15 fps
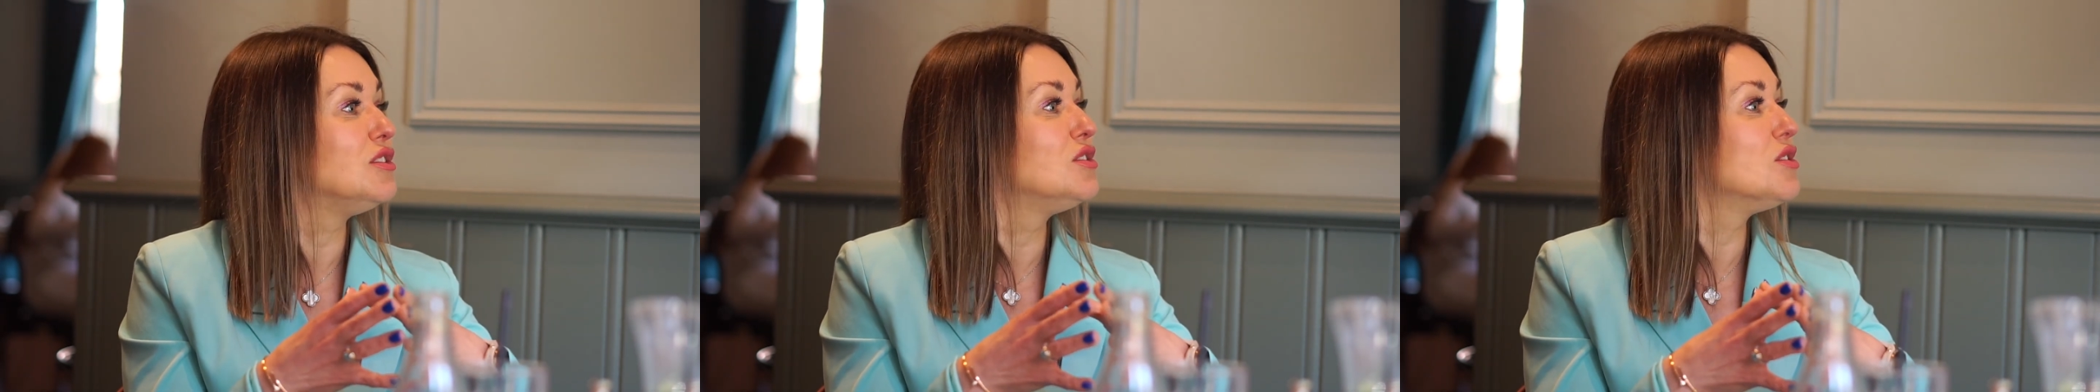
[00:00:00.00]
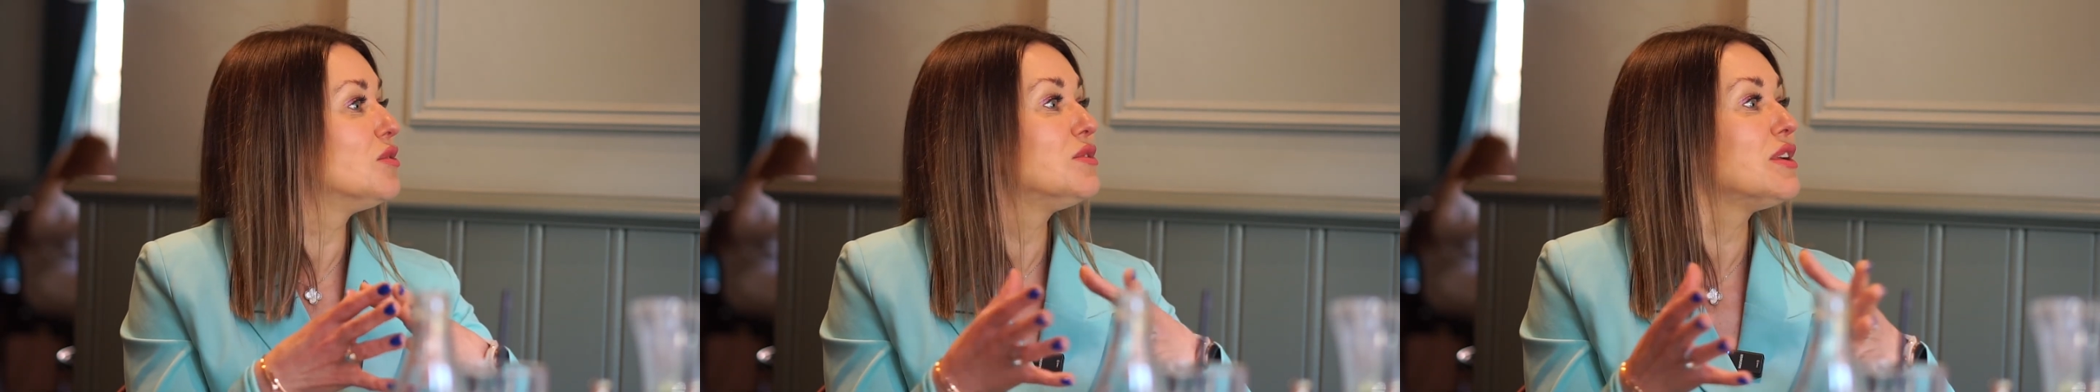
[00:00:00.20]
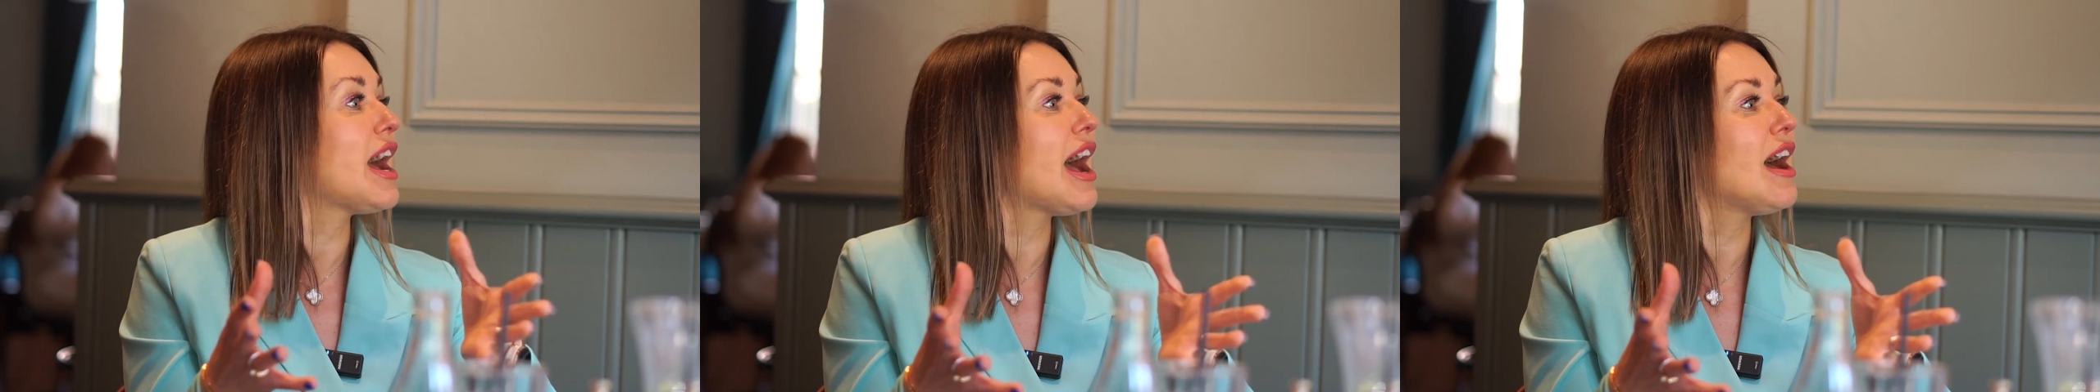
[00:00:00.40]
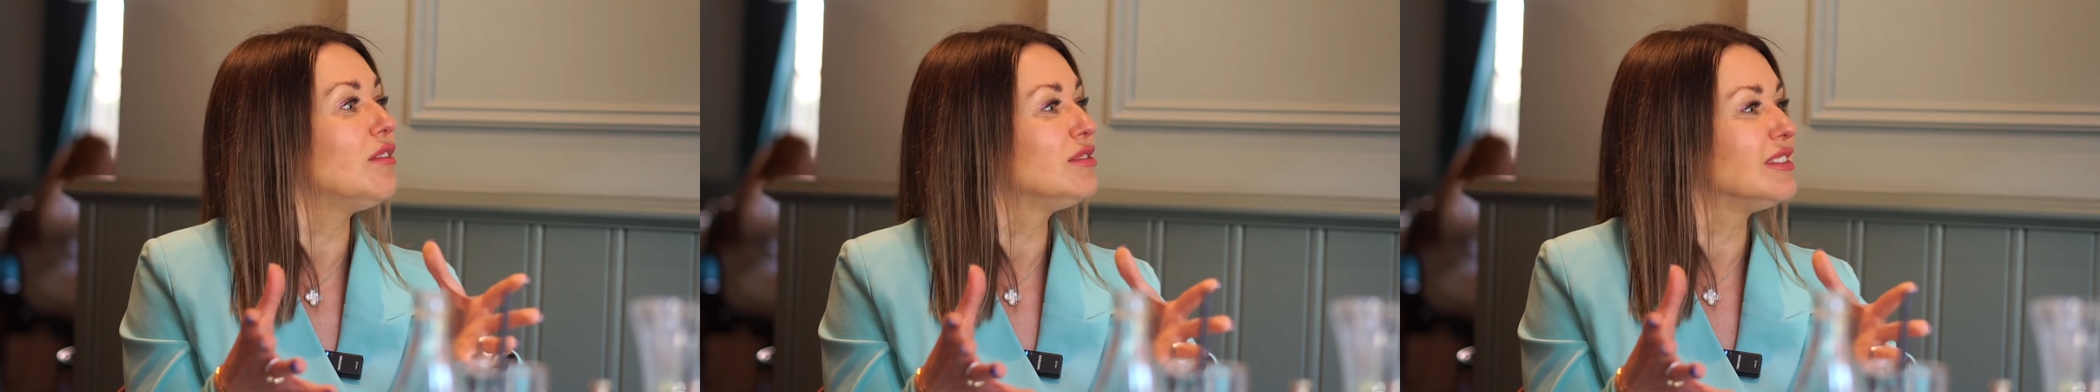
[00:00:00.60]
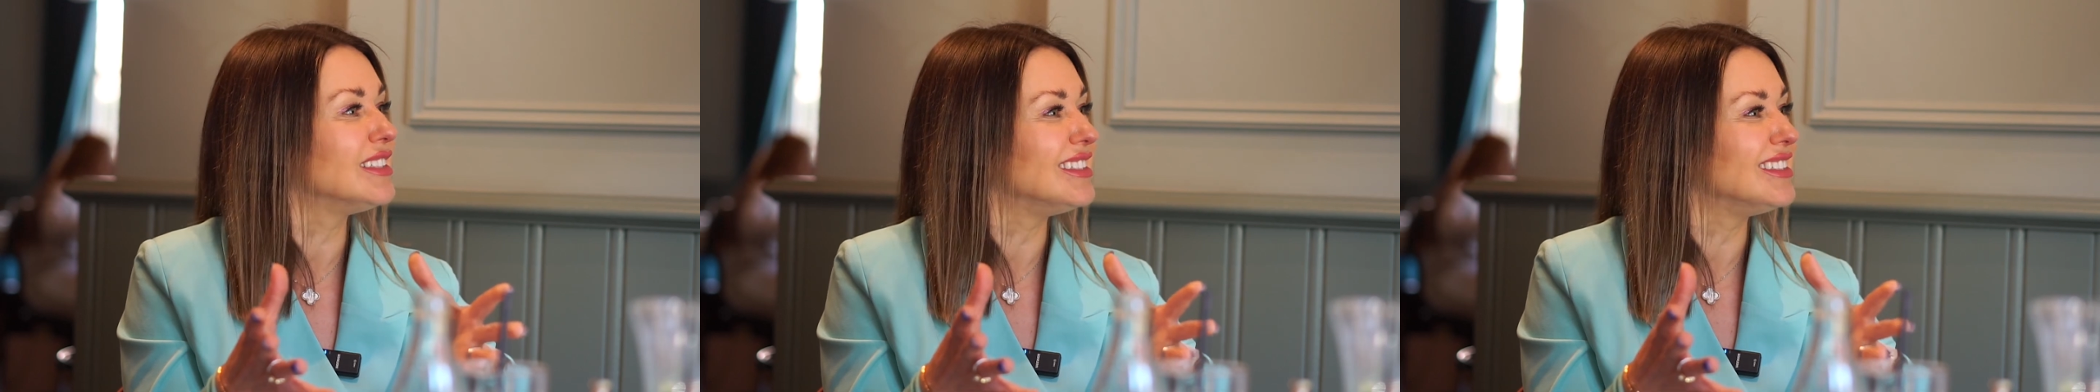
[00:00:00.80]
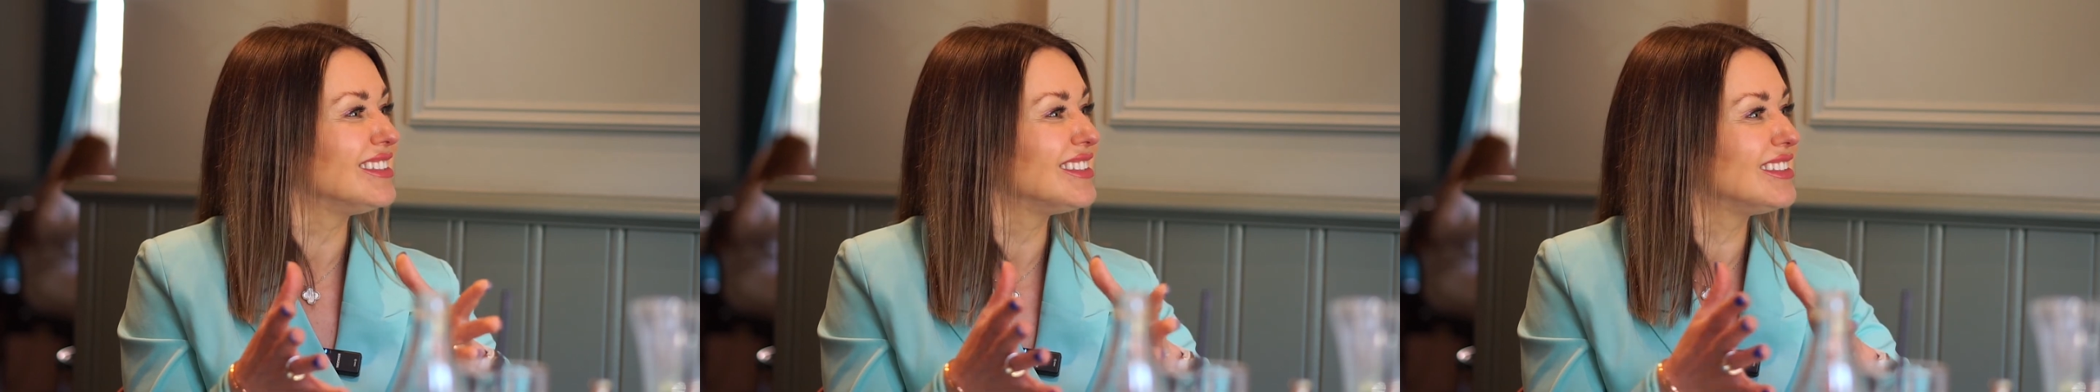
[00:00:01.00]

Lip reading: don't have this.